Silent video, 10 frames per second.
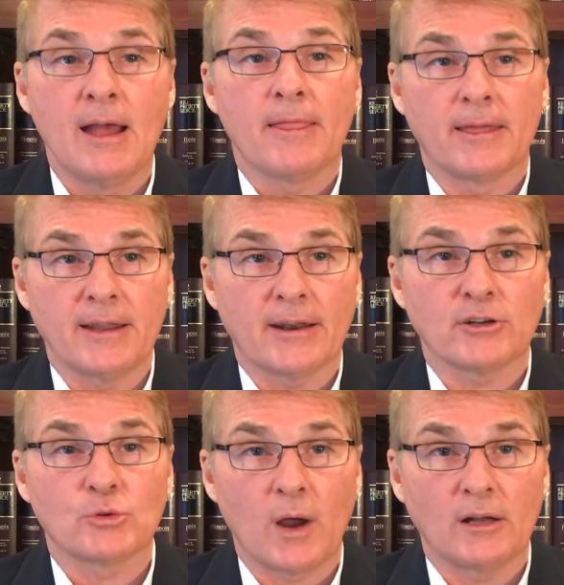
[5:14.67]
the
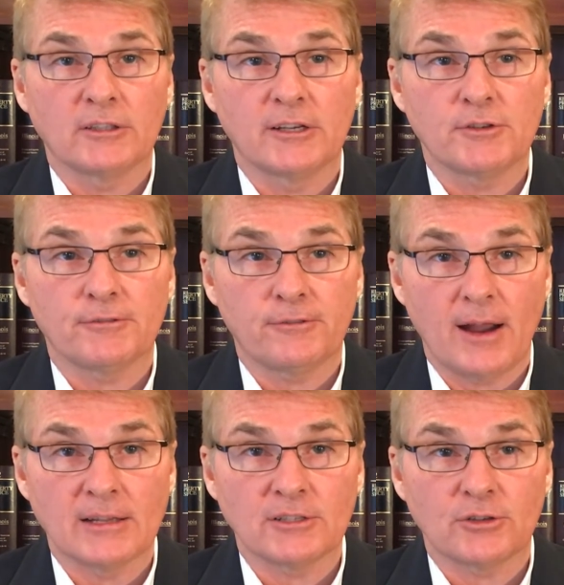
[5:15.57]
debtor's relatives or
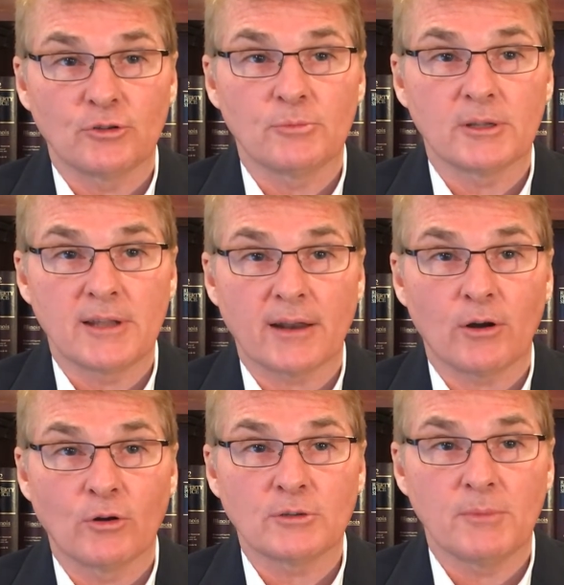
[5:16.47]
friends to whom the debtor
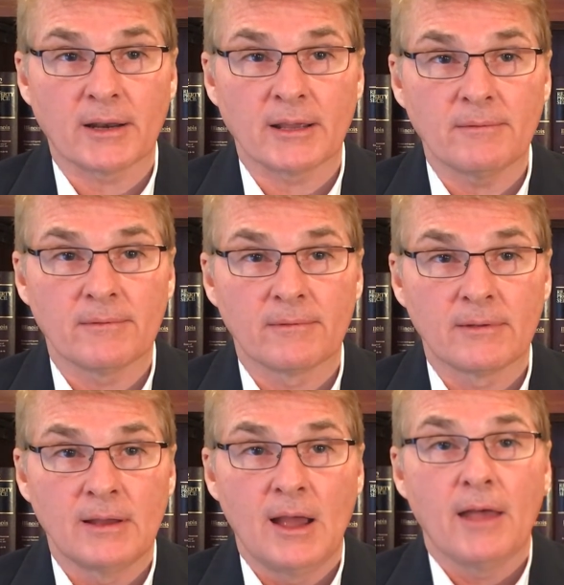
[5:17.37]
owes money,
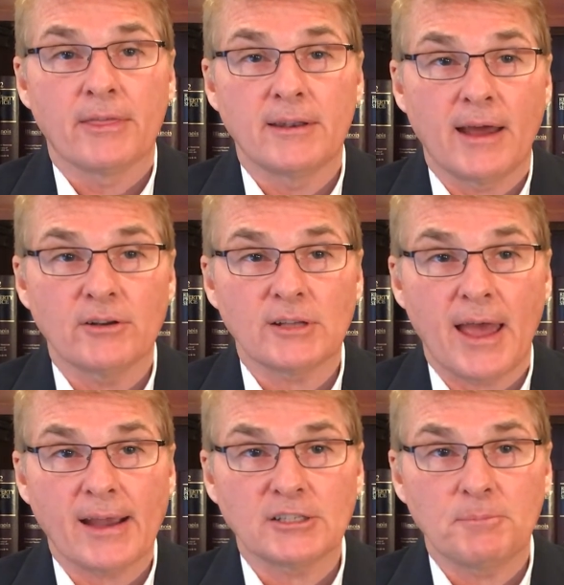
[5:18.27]
the debtor's
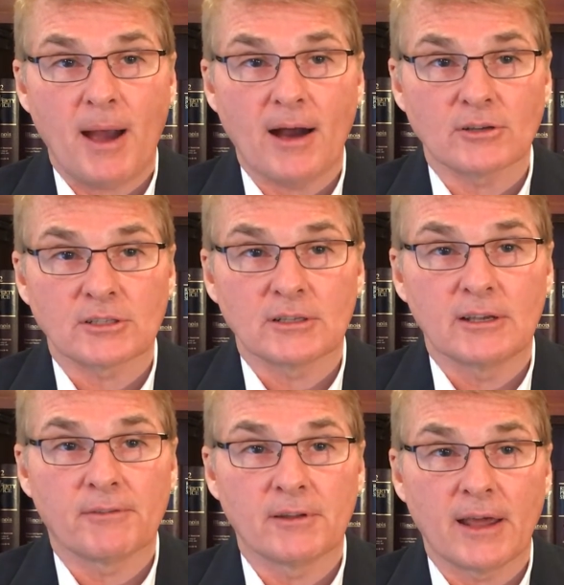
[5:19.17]
ex-spouse
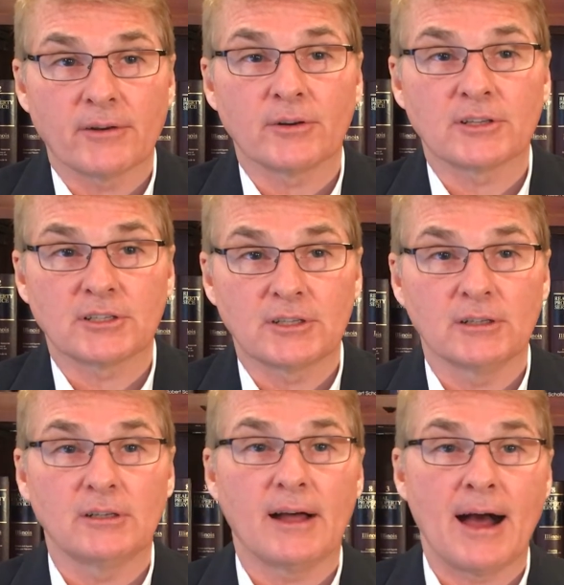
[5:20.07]
if the debtor is
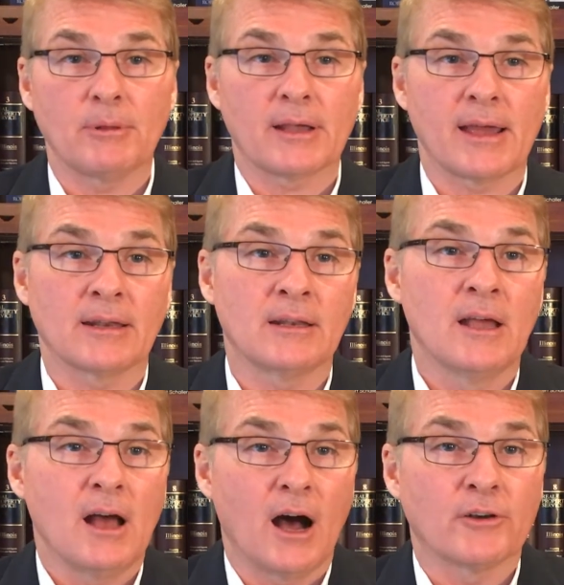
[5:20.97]
still obligated
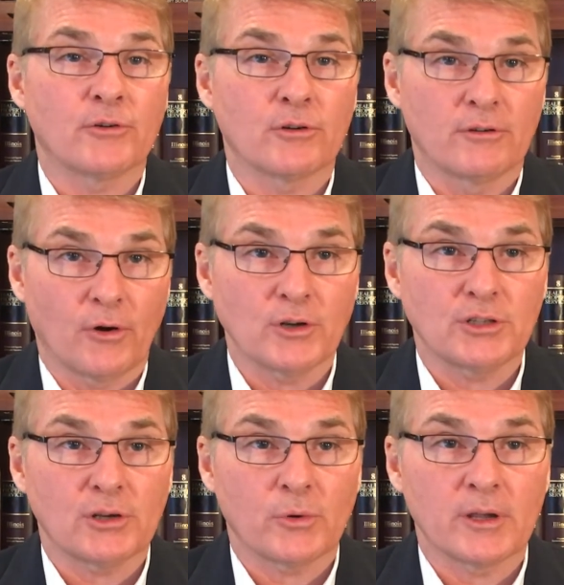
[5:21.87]
under a divorce
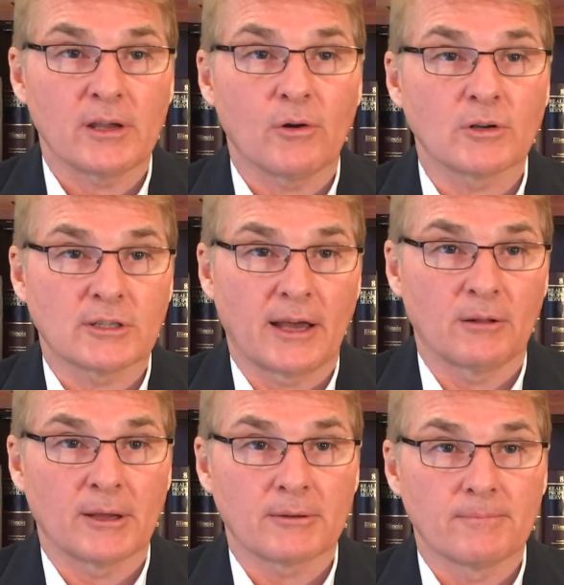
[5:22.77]
decree or
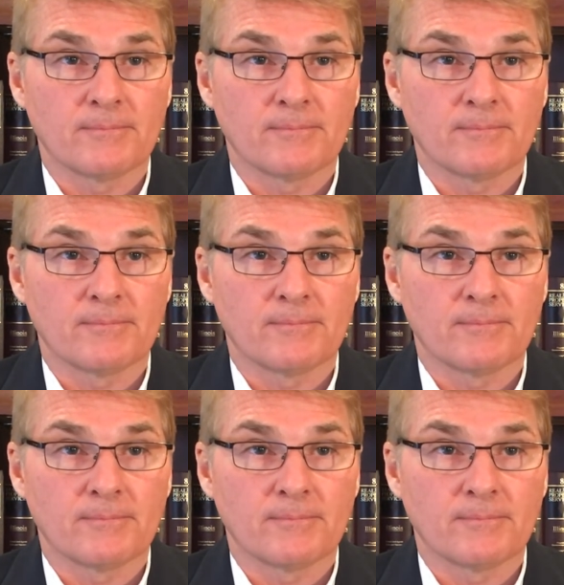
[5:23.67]
settlement,